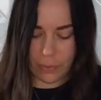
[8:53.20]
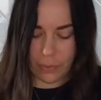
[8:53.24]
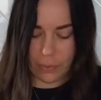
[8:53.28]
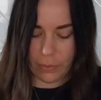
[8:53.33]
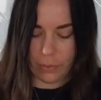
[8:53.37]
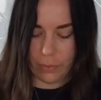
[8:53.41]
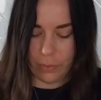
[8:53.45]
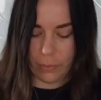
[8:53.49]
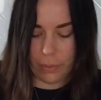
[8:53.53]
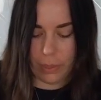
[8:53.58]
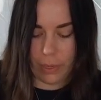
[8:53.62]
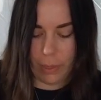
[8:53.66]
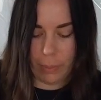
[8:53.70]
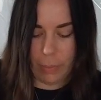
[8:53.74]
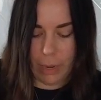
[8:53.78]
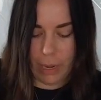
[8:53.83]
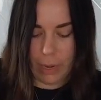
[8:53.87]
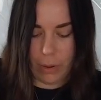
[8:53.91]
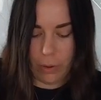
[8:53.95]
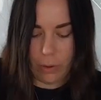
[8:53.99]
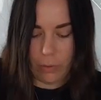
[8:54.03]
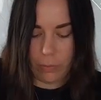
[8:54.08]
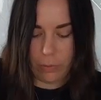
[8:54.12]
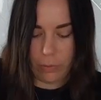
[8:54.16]
when I made
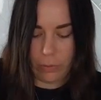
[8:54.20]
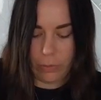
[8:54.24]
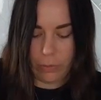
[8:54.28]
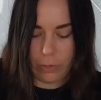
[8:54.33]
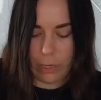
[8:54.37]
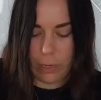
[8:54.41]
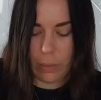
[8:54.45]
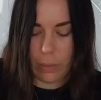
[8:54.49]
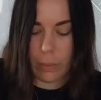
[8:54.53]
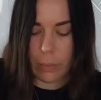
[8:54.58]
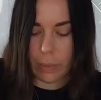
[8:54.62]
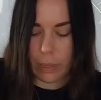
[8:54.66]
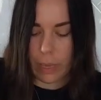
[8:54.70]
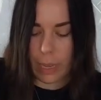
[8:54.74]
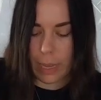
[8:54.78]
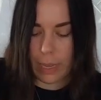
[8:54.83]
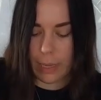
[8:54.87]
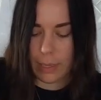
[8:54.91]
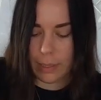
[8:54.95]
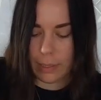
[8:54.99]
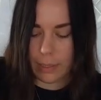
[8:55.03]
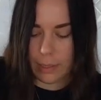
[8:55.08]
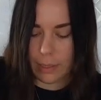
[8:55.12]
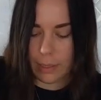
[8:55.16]
it off stream. It
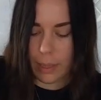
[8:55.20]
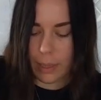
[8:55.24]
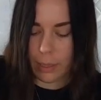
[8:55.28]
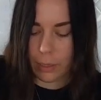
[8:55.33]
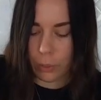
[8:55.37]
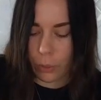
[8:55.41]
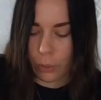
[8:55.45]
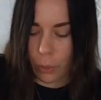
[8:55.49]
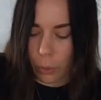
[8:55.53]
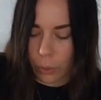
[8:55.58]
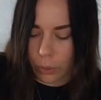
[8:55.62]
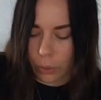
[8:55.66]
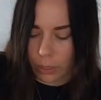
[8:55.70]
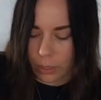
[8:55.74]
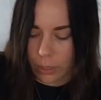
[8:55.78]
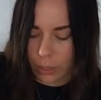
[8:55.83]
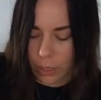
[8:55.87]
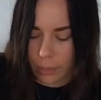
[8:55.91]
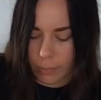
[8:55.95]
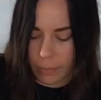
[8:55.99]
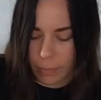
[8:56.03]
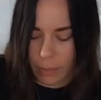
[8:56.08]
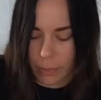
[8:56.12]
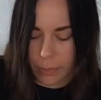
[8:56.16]
has like
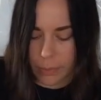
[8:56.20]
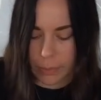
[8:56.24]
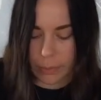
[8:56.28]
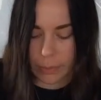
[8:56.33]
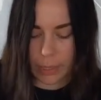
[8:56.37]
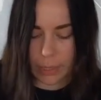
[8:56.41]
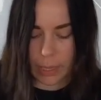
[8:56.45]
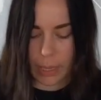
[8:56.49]
coconut milk